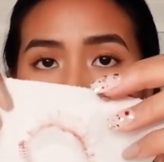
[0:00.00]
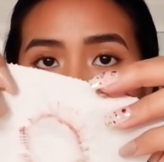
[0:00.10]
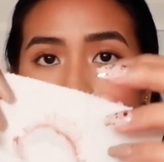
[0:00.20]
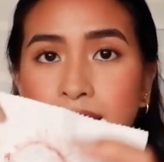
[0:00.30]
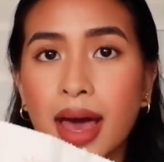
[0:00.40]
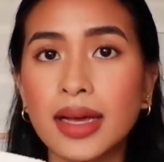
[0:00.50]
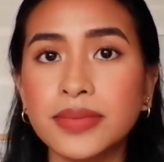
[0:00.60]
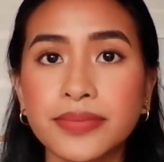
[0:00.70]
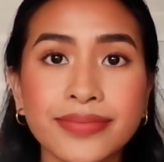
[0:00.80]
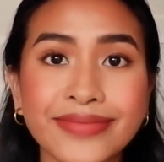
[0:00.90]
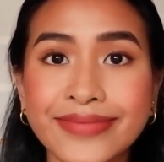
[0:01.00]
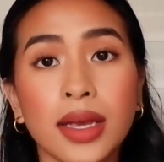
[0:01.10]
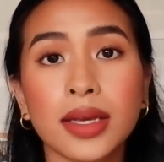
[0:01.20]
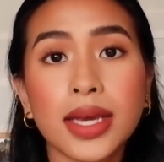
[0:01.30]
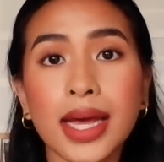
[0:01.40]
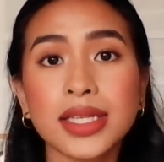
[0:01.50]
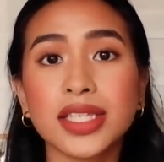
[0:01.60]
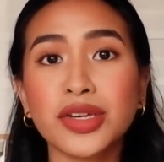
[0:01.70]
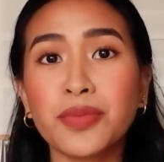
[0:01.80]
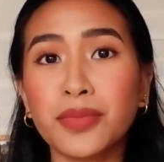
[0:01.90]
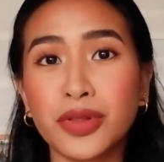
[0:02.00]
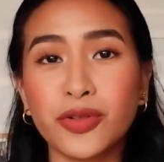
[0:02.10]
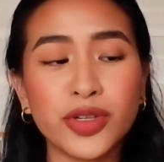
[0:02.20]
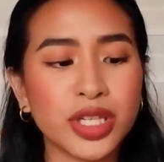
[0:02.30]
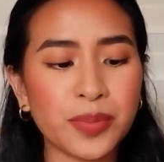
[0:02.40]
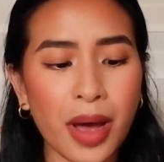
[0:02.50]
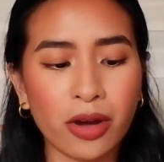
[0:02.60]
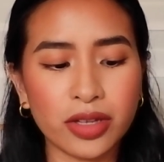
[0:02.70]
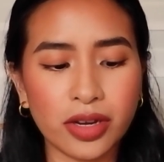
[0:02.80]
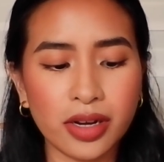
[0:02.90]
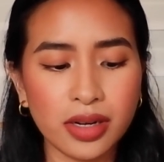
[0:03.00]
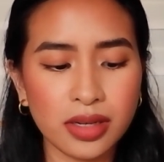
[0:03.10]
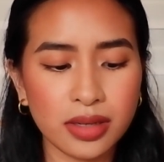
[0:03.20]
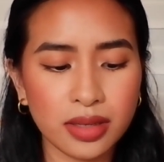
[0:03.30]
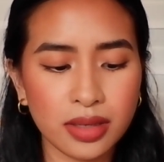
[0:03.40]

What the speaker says: Like that. Get some loose powder.